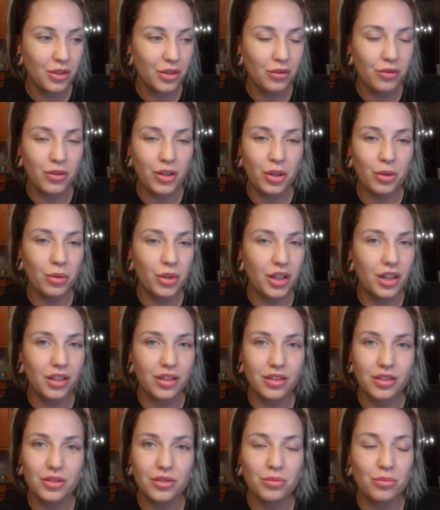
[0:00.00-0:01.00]

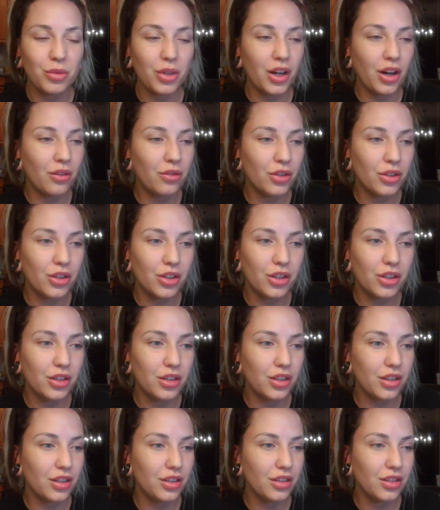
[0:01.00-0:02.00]
viewing,
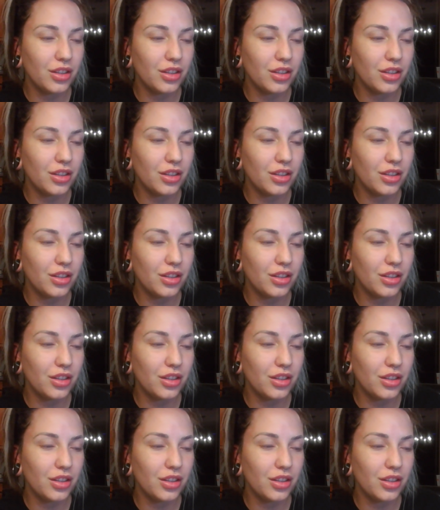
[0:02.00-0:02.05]
whatever.